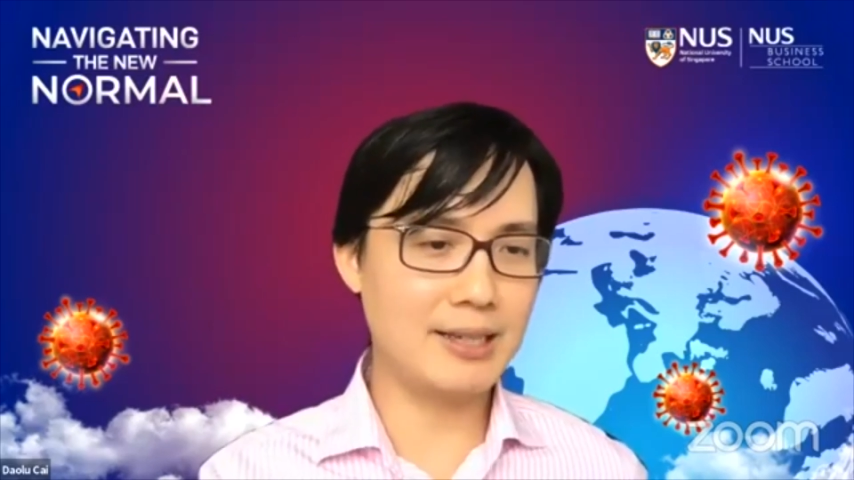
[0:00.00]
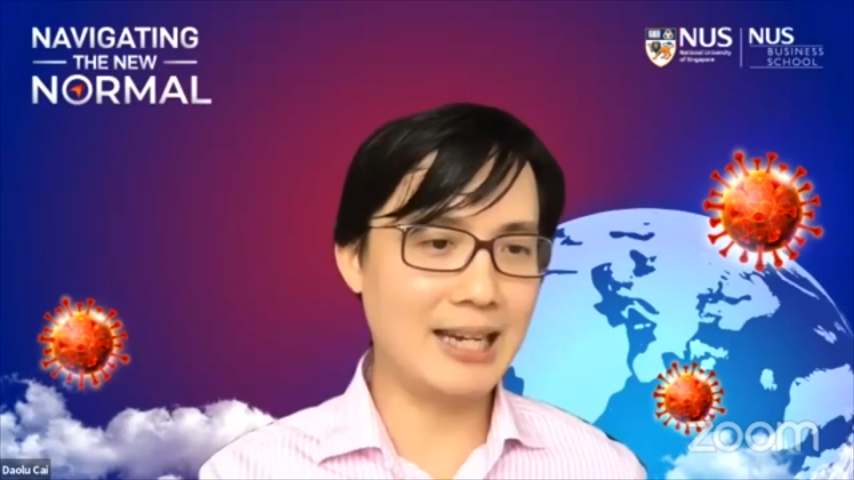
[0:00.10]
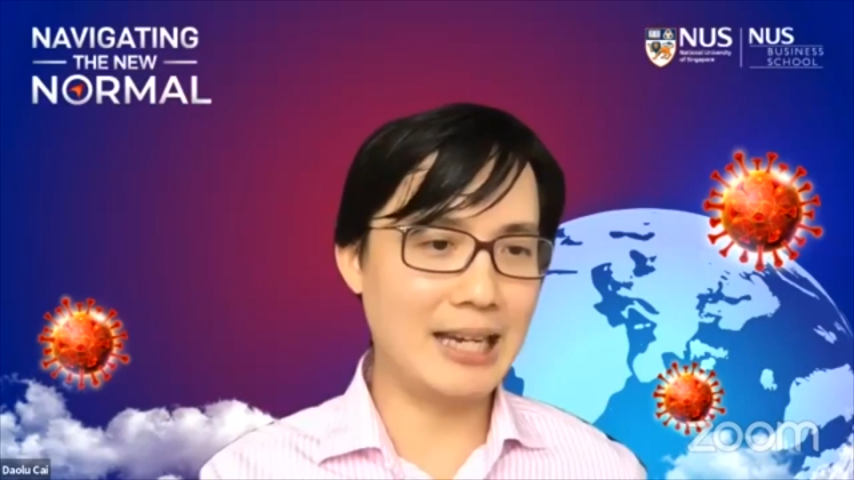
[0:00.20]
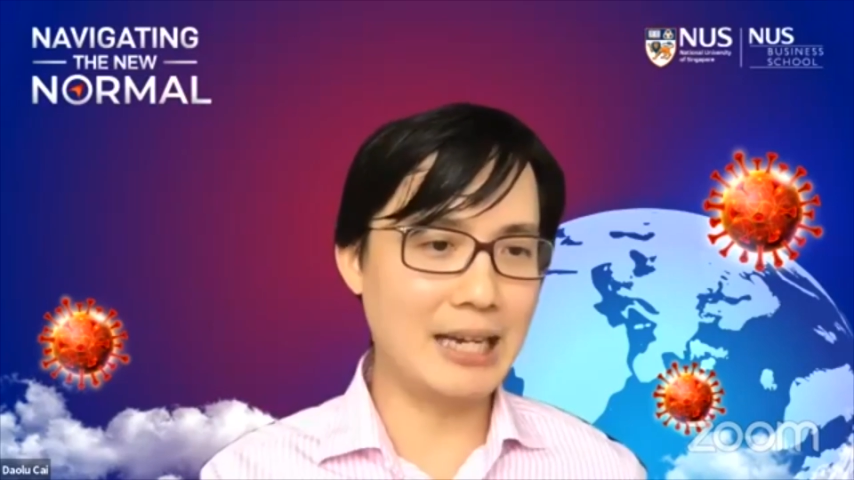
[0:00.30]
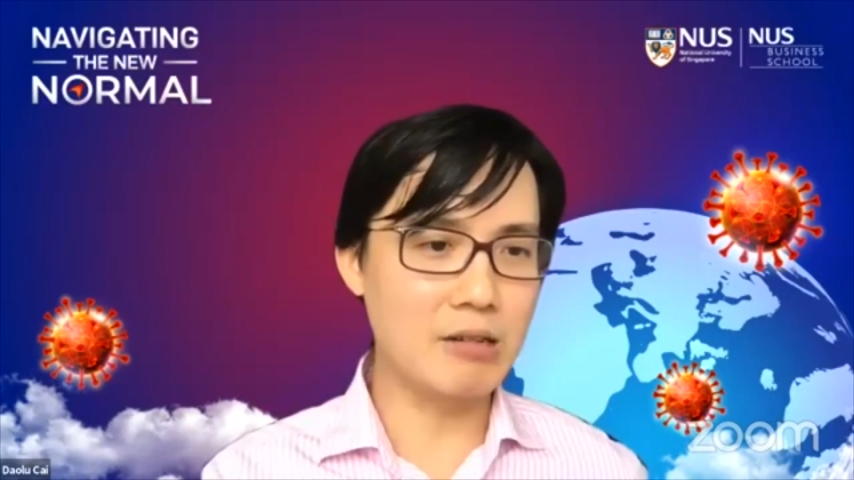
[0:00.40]

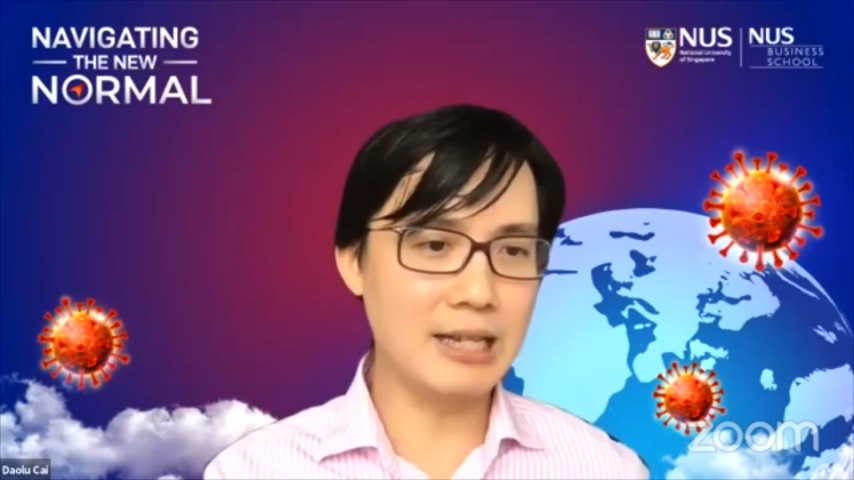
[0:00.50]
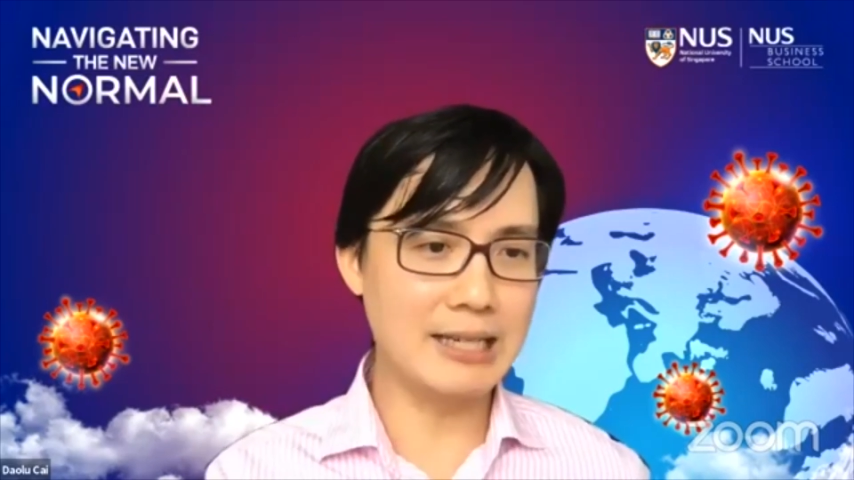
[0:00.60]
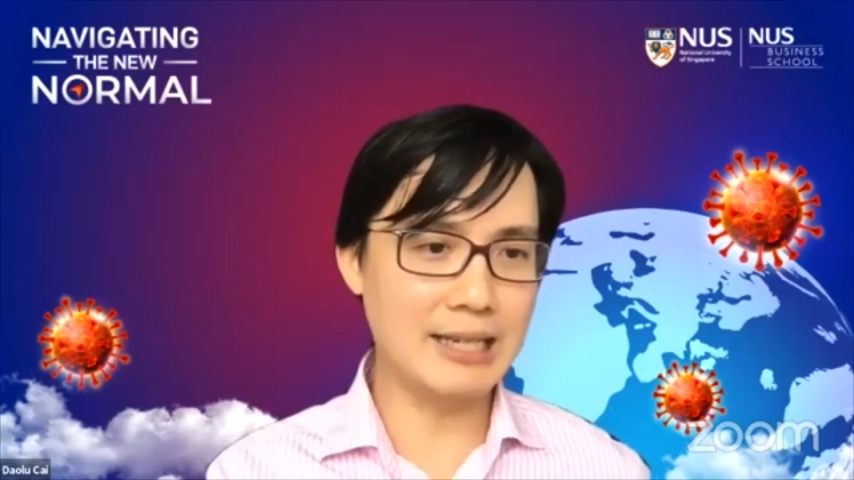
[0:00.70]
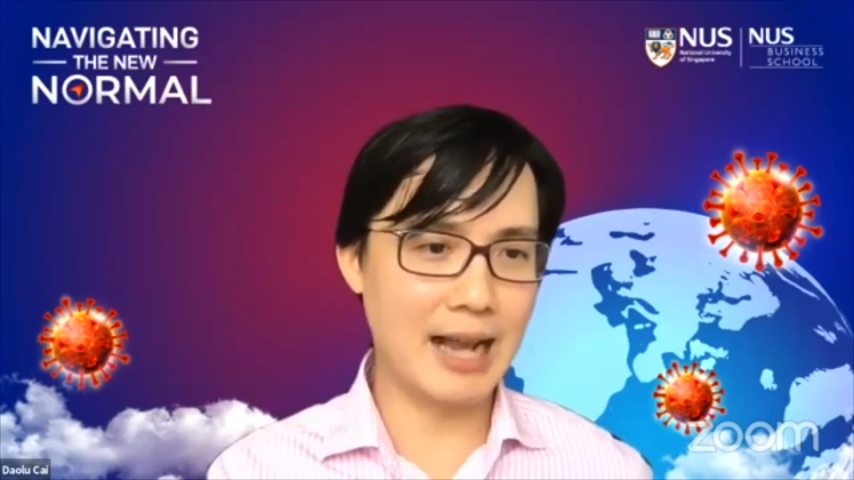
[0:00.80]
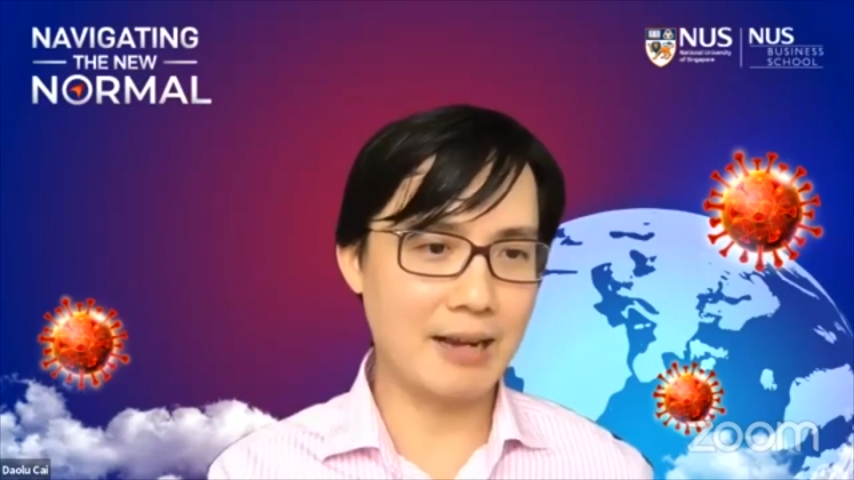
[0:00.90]
increasing
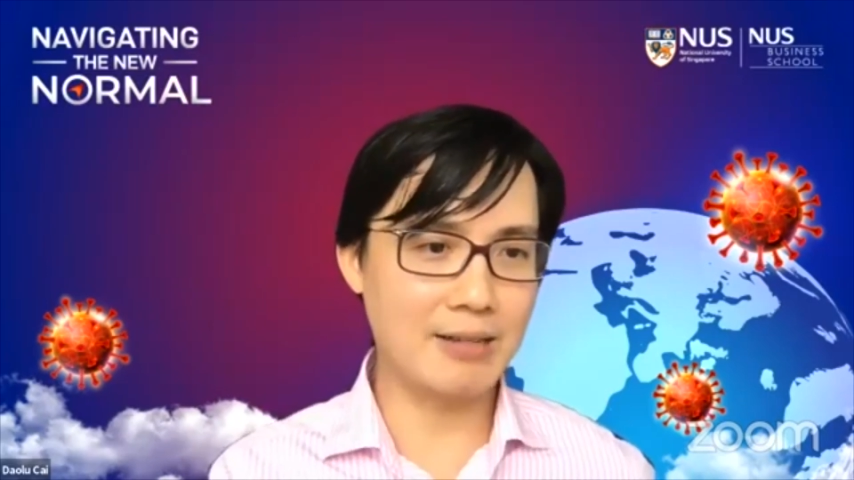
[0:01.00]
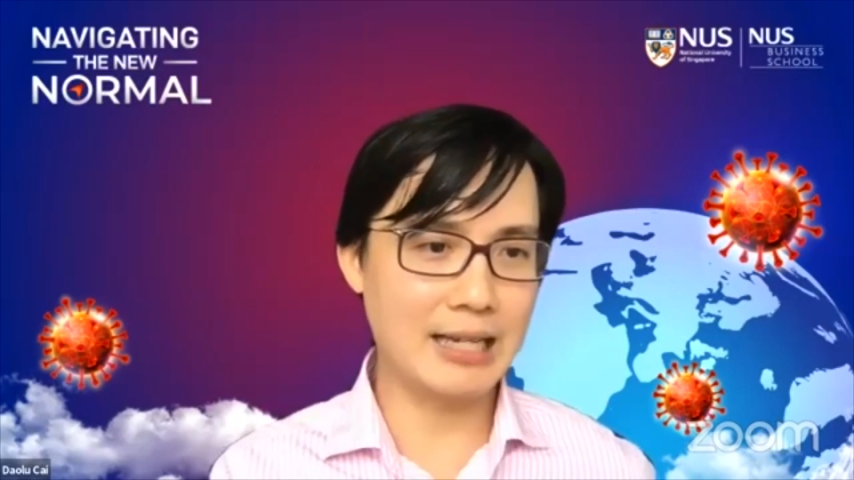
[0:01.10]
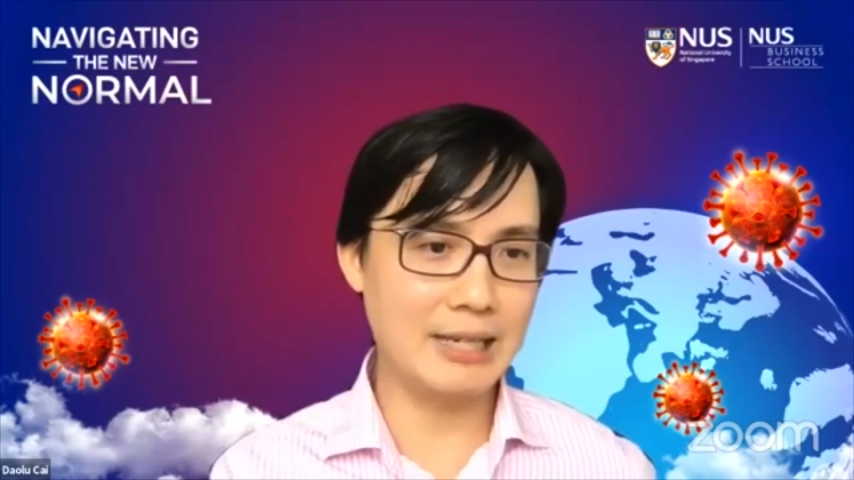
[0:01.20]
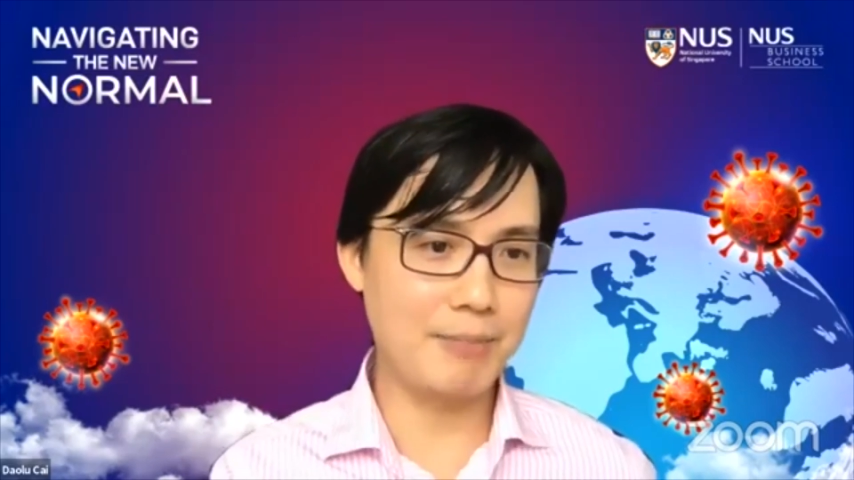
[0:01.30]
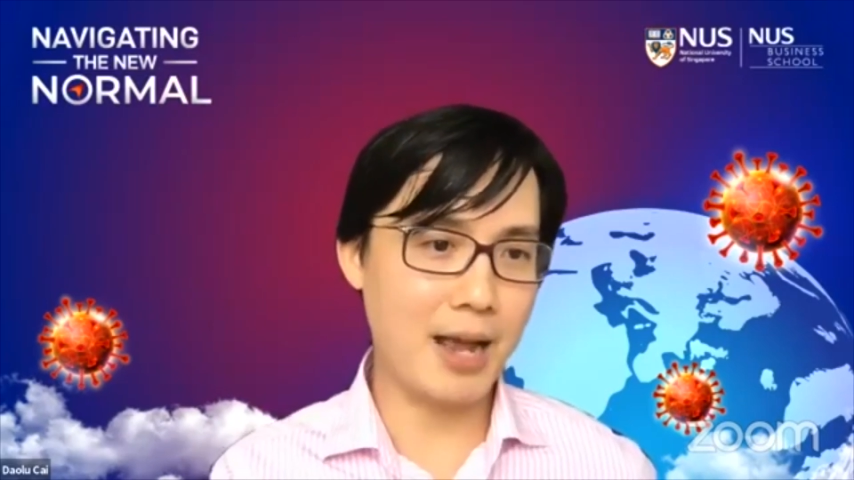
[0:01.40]
aggregate
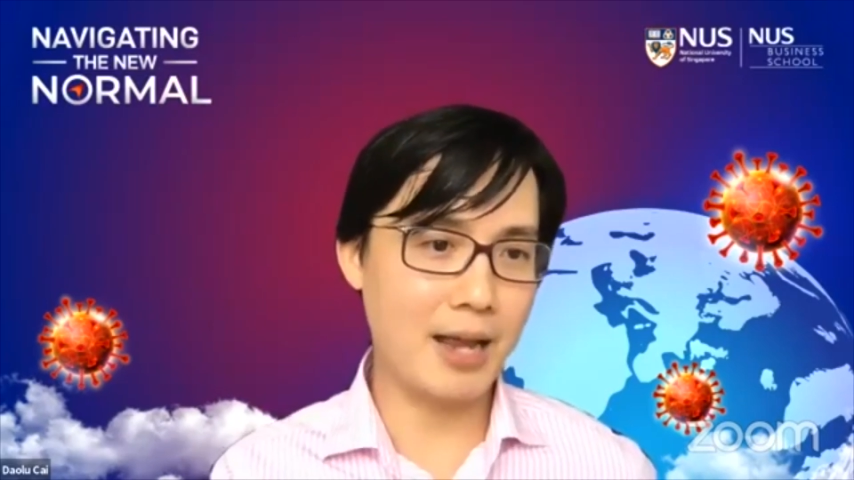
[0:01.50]
demand.